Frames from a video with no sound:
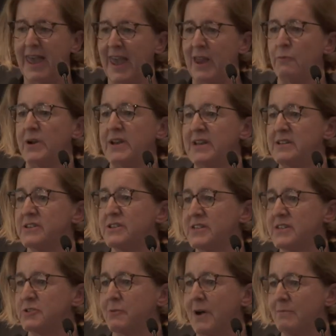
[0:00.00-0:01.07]
and we need to
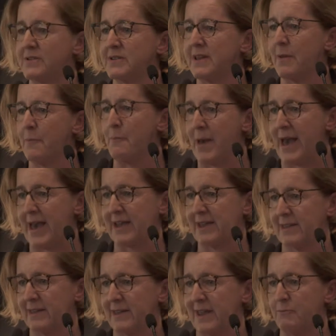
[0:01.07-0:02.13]
disrupt back
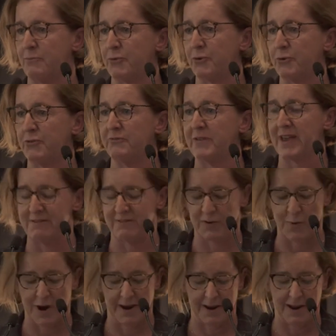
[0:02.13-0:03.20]
and prove
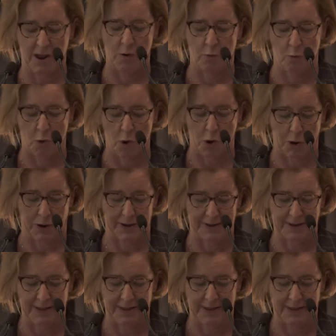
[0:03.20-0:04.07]
everyone wrong.